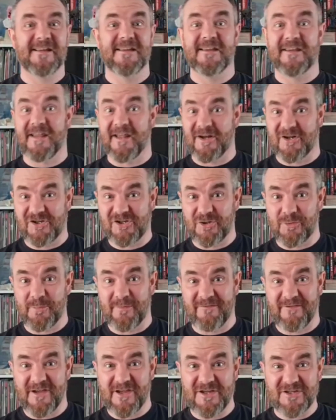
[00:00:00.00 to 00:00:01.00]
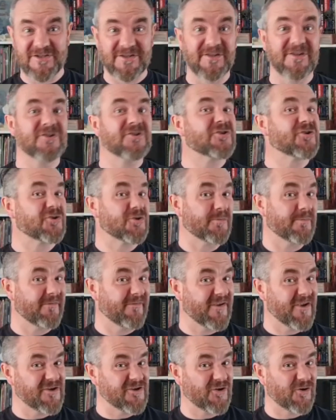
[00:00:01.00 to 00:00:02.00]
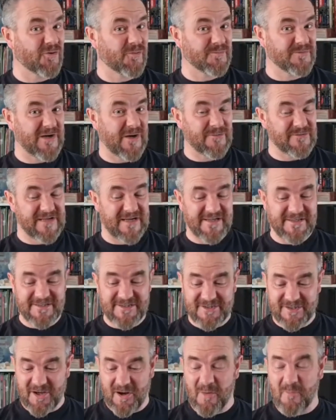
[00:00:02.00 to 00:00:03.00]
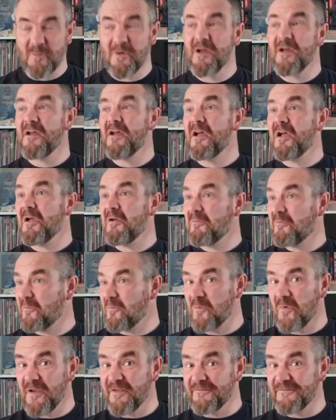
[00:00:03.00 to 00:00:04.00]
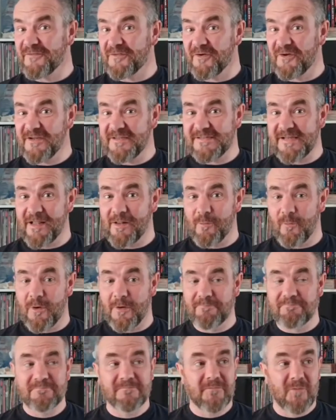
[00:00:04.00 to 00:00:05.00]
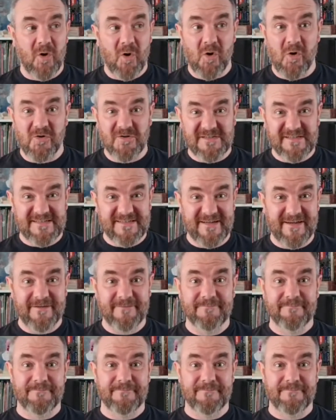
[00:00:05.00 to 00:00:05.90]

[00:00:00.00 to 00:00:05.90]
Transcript: You got a Subversion, the Subversion comes out ages ago, waiting for the retail one, orders it,